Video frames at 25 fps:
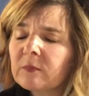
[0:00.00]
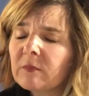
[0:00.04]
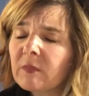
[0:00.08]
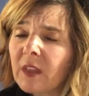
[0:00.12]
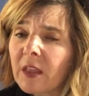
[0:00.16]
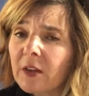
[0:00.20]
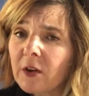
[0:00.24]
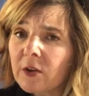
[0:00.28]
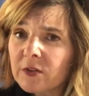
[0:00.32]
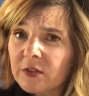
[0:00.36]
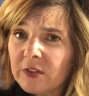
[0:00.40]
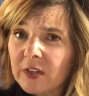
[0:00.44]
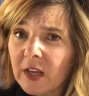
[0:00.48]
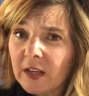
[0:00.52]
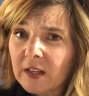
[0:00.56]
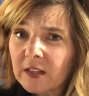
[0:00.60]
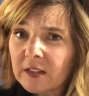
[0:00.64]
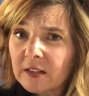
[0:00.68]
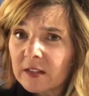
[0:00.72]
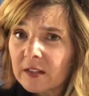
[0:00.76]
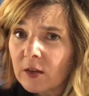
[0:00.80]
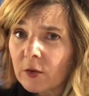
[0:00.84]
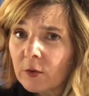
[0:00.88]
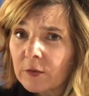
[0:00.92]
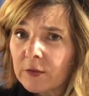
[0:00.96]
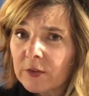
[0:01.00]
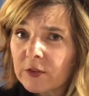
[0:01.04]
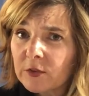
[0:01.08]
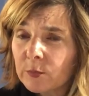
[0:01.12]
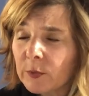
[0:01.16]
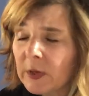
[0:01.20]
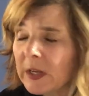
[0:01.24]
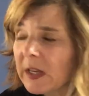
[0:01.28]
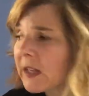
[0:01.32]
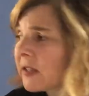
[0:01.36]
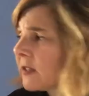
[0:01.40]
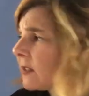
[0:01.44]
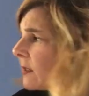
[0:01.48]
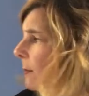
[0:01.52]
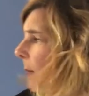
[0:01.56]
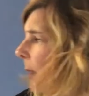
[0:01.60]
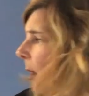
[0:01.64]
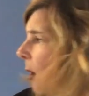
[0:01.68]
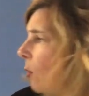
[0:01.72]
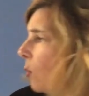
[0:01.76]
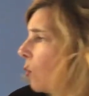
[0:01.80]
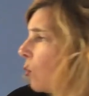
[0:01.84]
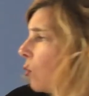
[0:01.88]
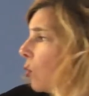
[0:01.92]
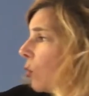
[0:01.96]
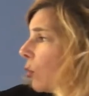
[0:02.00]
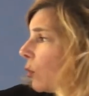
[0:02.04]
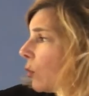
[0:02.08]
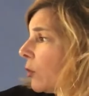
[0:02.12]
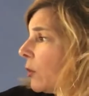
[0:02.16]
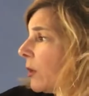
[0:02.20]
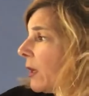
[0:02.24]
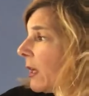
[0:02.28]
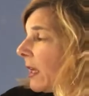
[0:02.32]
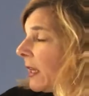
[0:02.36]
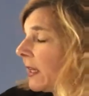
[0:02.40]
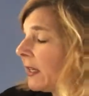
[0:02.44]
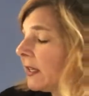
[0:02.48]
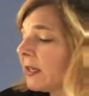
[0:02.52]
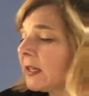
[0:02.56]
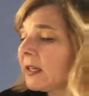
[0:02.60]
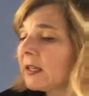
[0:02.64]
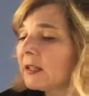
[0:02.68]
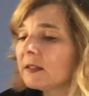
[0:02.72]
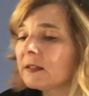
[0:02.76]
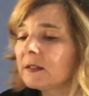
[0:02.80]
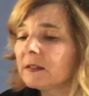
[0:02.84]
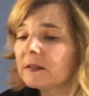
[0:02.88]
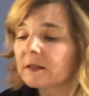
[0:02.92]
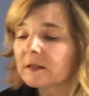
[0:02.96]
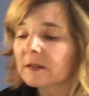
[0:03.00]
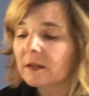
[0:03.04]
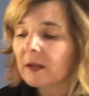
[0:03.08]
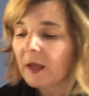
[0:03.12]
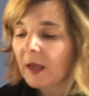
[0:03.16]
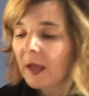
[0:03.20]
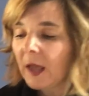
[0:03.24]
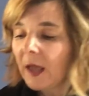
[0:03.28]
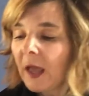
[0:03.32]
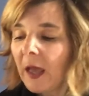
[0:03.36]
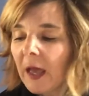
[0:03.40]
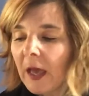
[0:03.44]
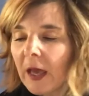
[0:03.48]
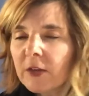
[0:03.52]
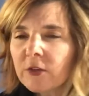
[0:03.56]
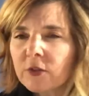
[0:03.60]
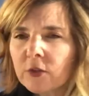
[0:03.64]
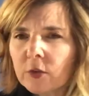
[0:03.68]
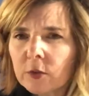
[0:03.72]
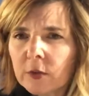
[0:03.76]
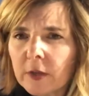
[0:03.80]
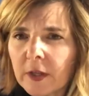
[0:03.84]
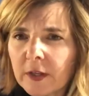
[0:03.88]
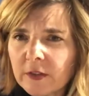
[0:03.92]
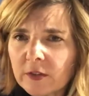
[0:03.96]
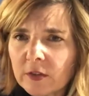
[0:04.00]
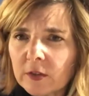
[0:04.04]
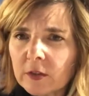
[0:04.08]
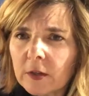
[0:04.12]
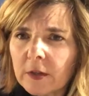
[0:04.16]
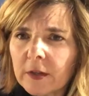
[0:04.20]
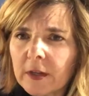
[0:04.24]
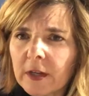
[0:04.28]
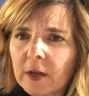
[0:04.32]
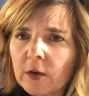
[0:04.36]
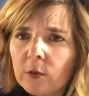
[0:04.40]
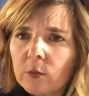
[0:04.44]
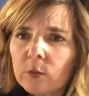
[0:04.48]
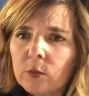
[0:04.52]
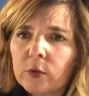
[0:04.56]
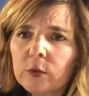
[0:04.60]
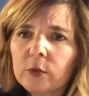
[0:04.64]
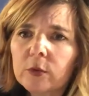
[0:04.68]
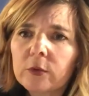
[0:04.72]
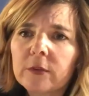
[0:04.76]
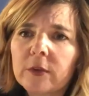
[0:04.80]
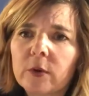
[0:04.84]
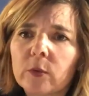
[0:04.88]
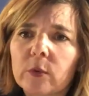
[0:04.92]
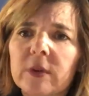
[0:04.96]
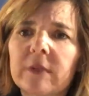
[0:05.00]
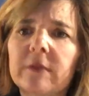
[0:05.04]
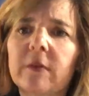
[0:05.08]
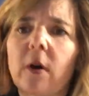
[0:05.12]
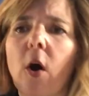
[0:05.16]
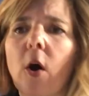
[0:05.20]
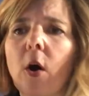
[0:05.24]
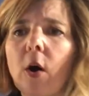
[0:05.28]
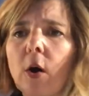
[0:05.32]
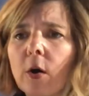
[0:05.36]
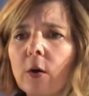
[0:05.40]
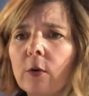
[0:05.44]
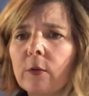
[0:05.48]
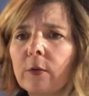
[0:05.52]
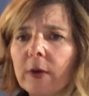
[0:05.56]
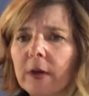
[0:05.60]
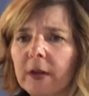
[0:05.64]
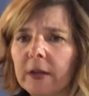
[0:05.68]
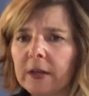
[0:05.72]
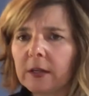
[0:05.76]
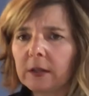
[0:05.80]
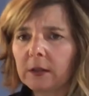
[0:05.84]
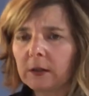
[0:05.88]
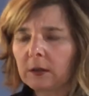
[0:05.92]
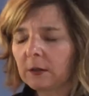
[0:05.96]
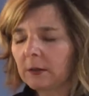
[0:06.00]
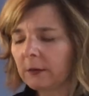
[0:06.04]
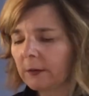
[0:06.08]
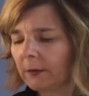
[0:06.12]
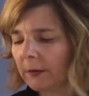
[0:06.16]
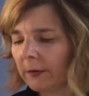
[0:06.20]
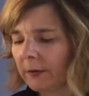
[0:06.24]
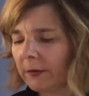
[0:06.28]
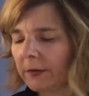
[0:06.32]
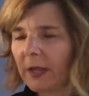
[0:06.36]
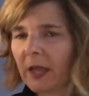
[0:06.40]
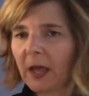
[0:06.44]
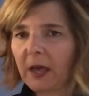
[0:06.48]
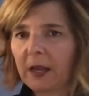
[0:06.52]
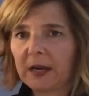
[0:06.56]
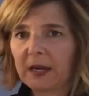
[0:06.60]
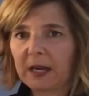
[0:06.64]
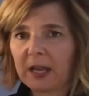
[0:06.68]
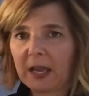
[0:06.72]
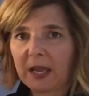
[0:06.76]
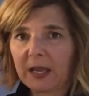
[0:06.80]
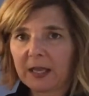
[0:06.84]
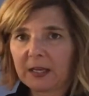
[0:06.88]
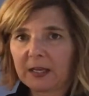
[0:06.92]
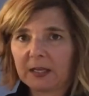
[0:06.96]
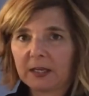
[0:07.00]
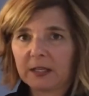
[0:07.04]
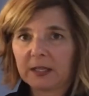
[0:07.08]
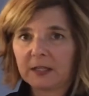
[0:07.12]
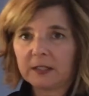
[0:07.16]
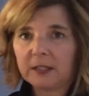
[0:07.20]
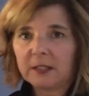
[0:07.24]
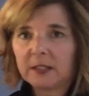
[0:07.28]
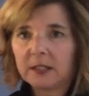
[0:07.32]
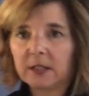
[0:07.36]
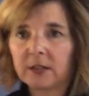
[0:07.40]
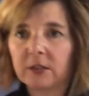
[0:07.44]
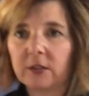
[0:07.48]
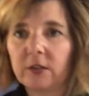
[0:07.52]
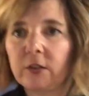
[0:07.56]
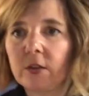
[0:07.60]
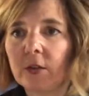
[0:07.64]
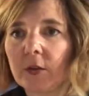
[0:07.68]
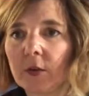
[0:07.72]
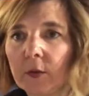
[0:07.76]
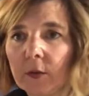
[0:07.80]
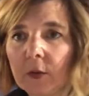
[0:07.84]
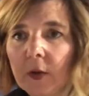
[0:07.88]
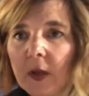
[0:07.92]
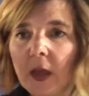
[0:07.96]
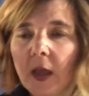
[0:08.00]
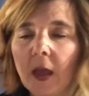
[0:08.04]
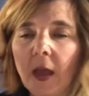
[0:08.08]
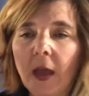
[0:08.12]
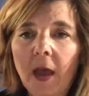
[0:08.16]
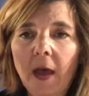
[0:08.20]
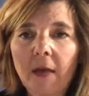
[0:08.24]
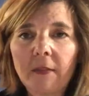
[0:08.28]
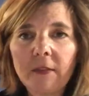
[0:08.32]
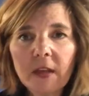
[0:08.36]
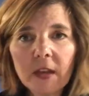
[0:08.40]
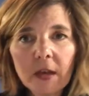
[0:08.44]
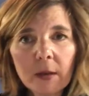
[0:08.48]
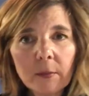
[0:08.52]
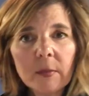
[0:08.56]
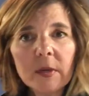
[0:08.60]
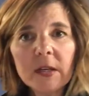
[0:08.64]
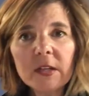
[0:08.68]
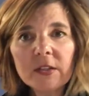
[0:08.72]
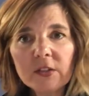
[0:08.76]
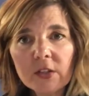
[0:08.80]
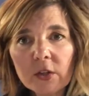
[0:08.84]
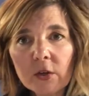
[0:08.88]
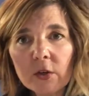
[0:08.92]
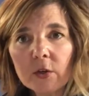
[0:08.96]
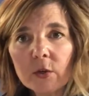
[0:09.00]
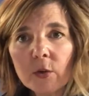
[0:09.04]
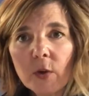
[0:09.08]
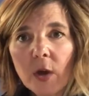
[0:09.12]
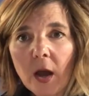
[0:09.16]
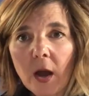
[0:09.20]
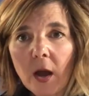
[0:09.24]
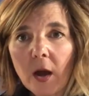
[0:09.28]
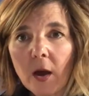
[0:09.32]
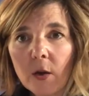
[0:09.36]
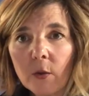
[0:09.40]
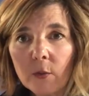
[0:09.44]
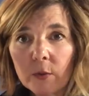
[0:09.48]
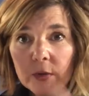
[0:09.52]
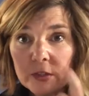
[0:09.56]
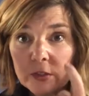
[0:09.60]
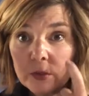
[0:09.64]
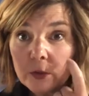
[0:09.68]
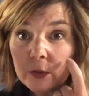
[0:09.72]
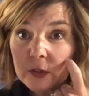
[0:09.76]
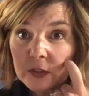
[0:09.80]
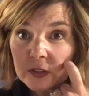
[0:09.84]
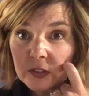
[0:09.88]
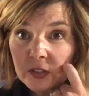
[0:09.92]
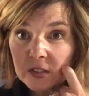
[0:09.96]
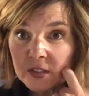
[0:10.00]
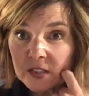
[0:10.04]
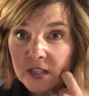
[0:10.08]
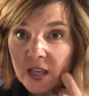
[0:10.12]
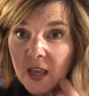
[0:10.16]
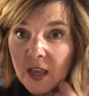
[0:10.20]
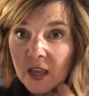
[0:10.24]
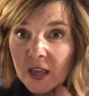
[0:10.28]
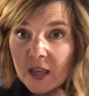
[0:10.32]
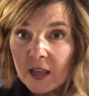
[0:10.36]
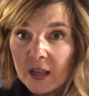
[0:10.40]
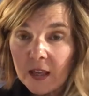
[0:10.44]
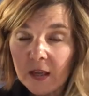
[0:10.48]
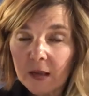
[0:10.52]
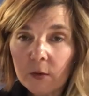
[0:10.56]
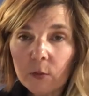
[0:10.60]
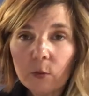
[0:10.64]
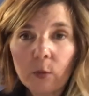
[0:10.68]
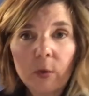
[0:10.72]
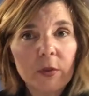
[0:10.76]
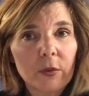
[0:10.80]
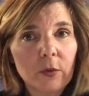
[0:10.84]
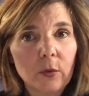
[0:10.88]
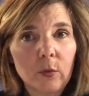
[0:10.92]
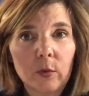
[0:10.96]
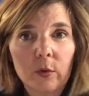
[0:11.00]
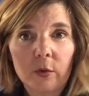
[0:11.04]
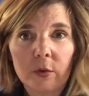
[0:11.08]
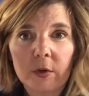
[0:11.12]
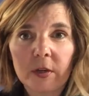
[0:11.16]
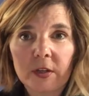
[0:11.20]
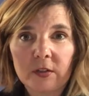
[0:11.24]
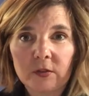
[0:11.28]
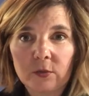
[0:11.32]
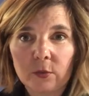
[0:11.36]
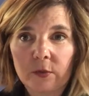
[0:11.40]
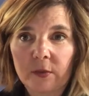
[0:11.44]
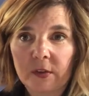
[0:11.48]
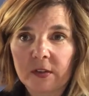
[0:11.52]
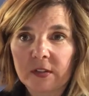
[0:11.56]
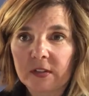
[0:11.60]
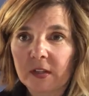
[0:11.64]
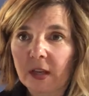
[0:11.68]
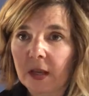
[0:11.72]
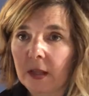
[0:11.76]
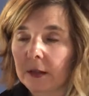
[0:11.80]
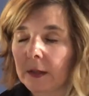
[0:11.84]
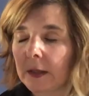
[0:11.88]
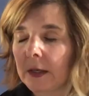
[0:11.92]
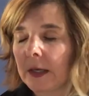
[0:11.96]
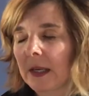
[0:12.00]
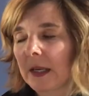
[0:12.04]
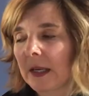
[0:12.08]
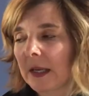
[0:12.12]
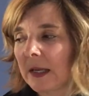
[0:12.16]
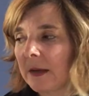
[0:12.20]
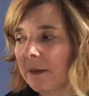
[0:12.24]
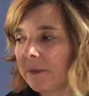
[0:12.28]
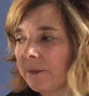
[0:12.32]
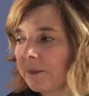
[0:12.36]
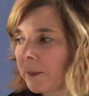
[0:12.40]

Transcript: Our second skill this week is about word endings. And so let's look at a word that we've already learned how to add an ending to. And then I'm going to tell you how we do it today when the word ends with a silent E.